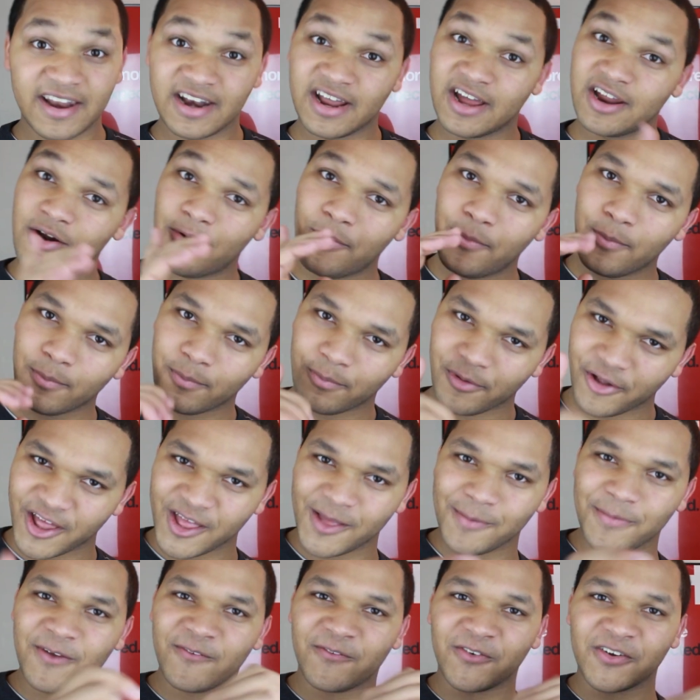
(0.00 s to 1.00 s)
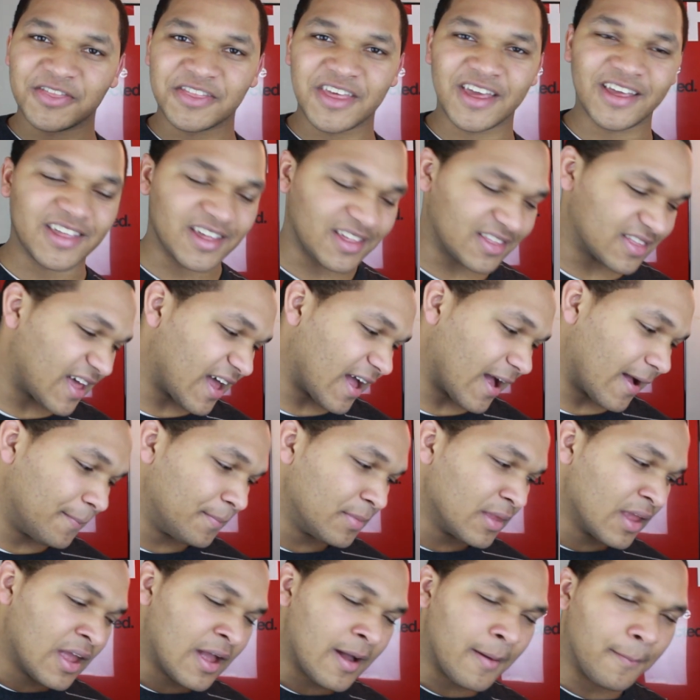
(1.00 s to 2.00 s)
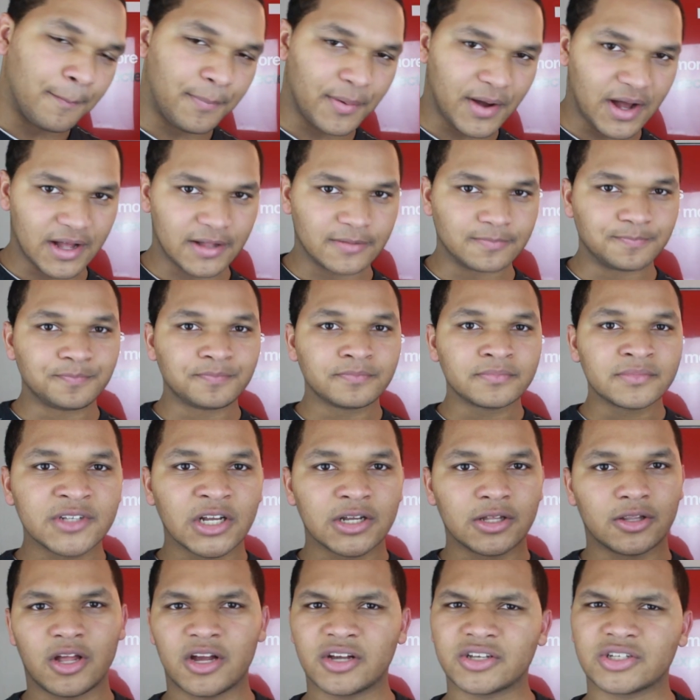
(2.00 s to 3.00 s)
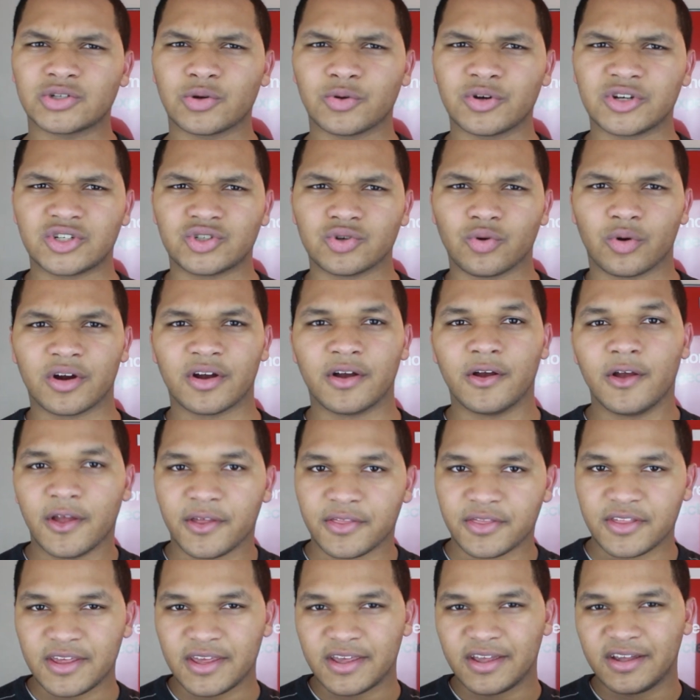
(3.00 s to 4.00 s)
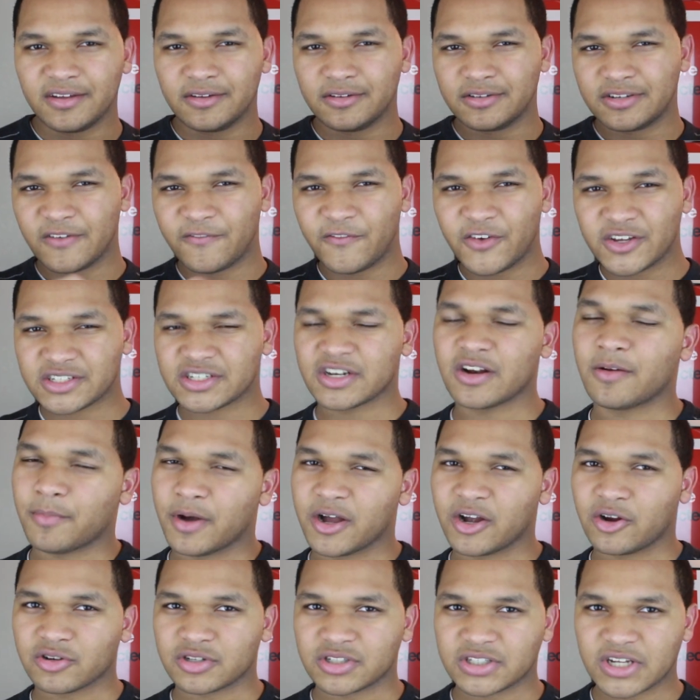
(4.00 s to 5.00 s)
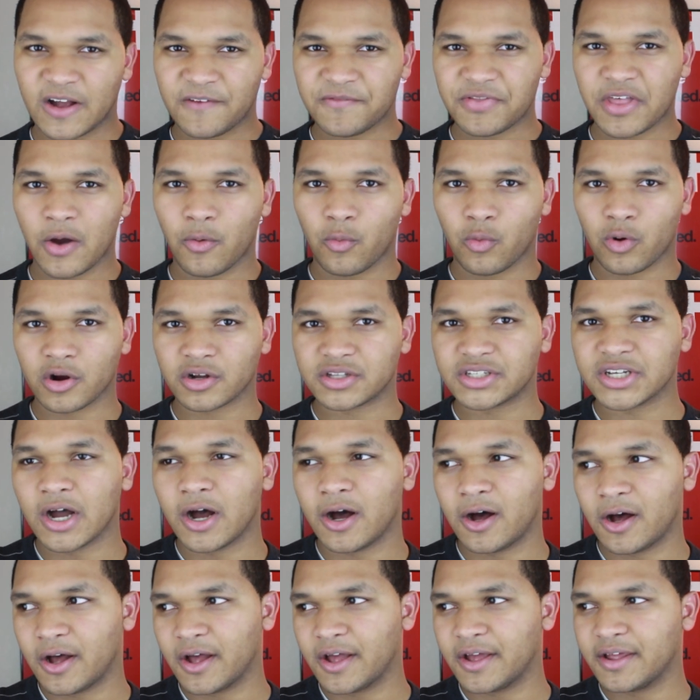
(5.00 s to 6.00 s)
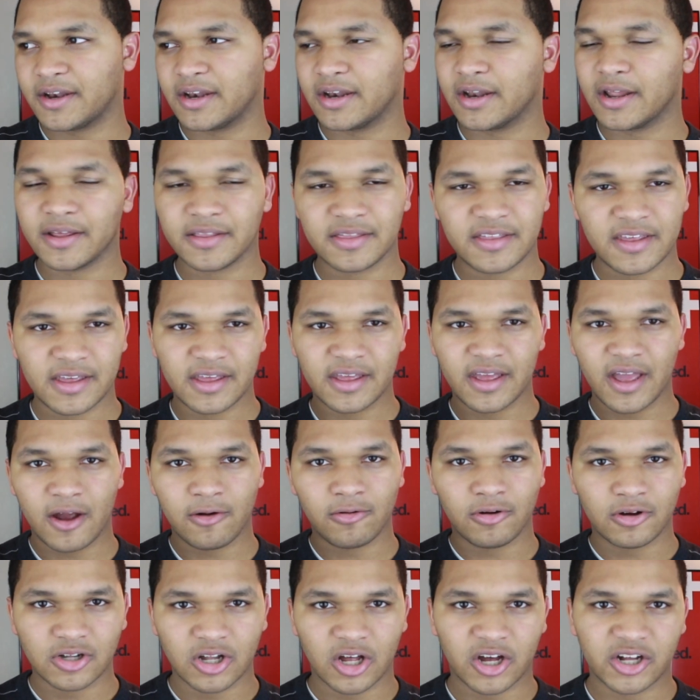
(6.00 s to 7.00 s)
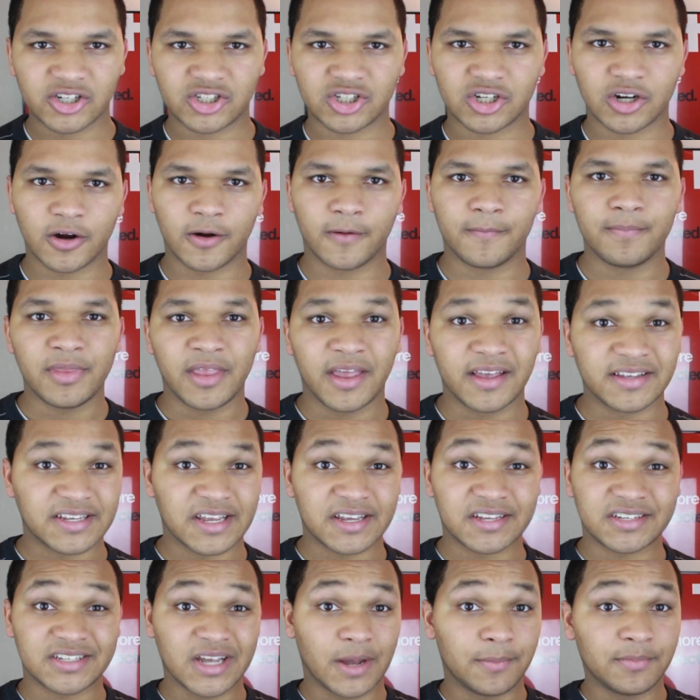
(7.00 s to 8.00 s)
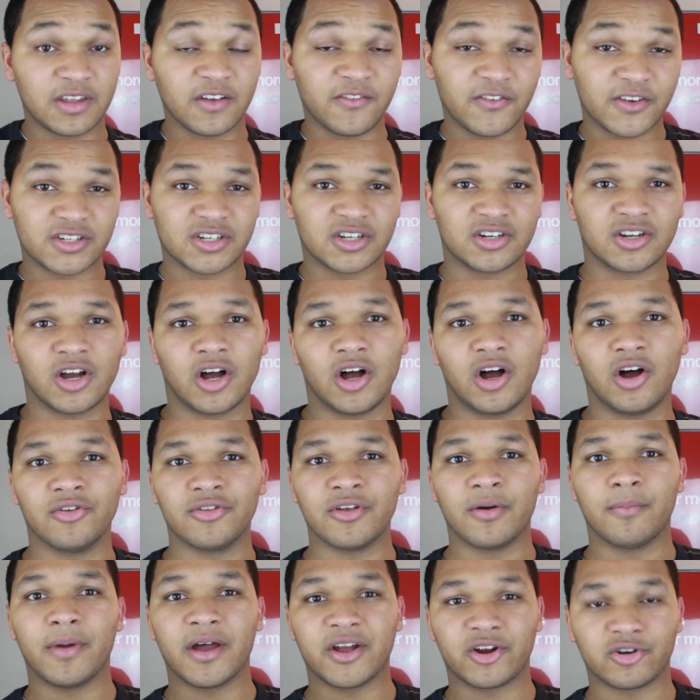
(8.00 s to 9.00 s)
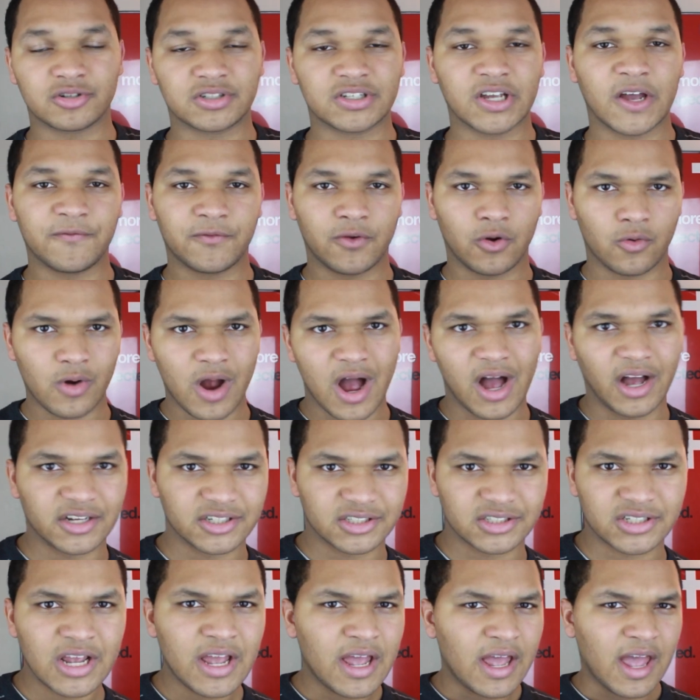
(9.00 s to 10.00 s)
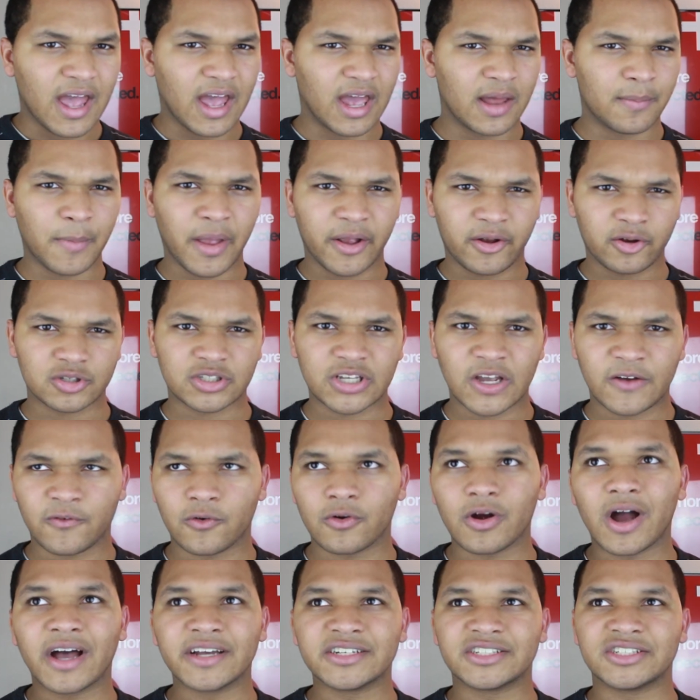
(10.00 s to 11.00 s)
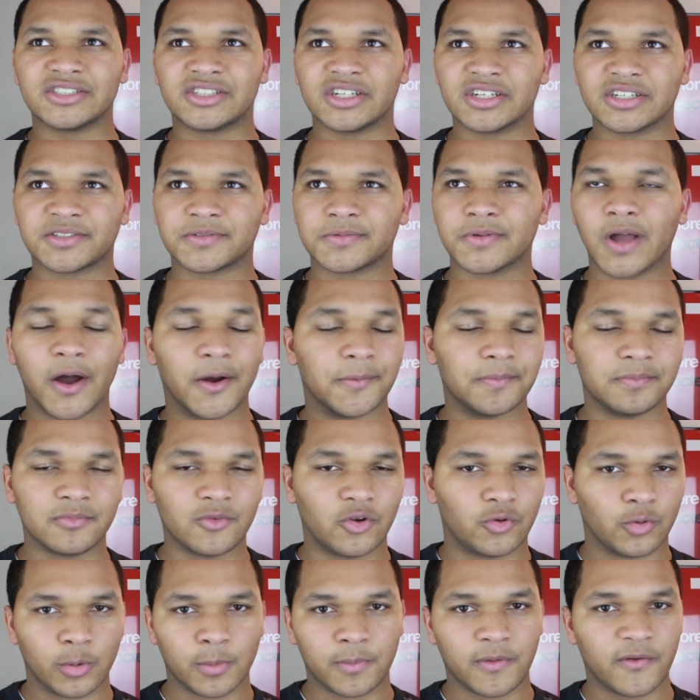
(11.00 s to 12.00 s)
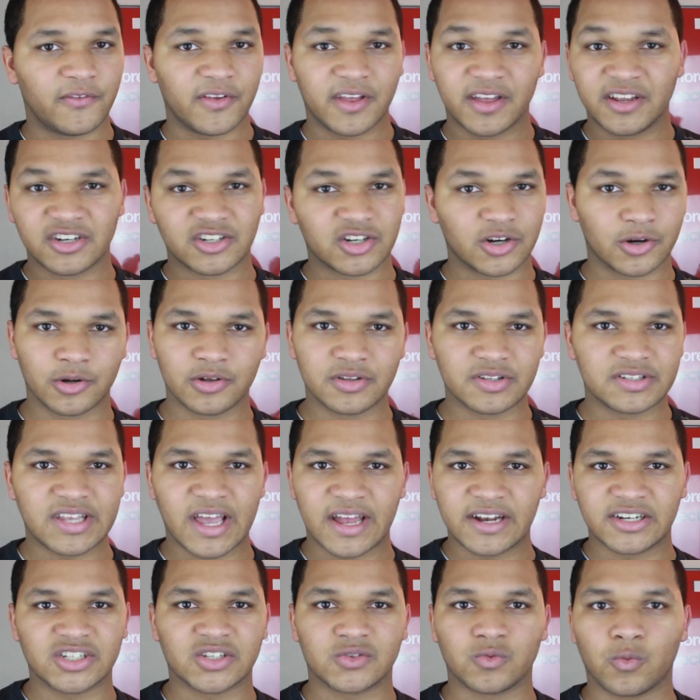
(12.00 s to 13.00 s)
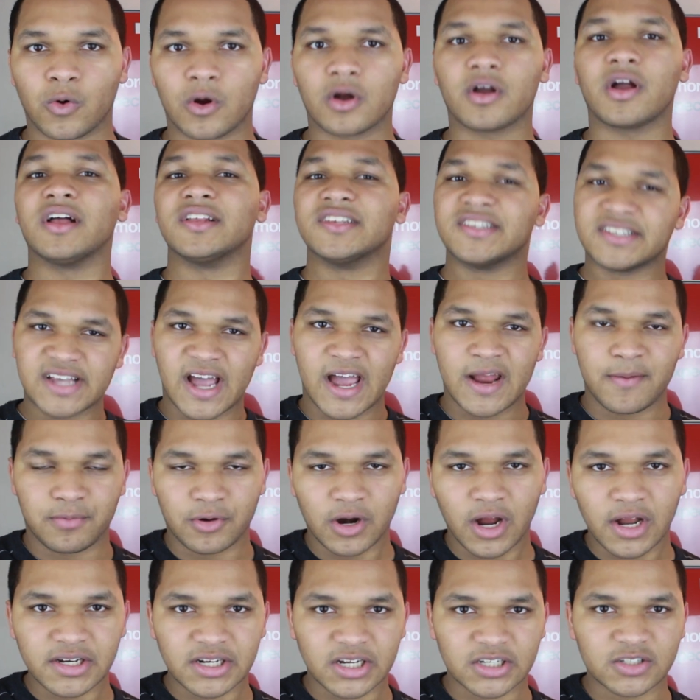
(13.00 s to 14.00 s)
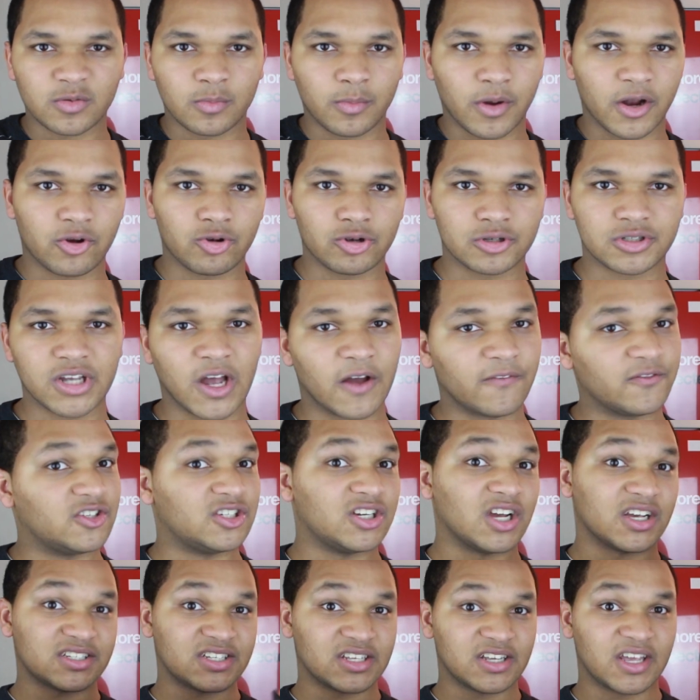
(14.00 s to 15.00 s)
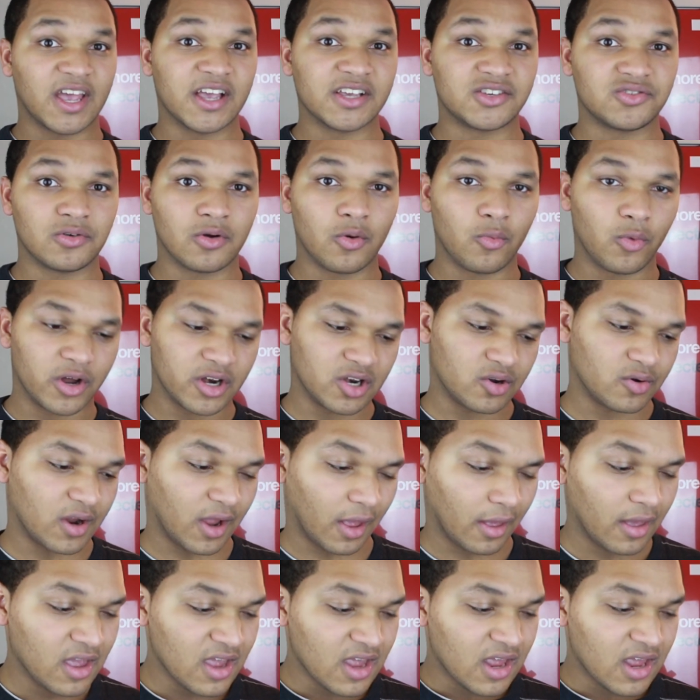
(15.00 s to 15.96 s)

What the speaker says: And I don't blame you for thinking that. But long story short, the division of Microsoft that worked on the Arrow launcher is a subdivision called Microsoft Garage. And Microsoft Garage is just a group of interns that just work on side projects for Microsoft, just in case you were wondering.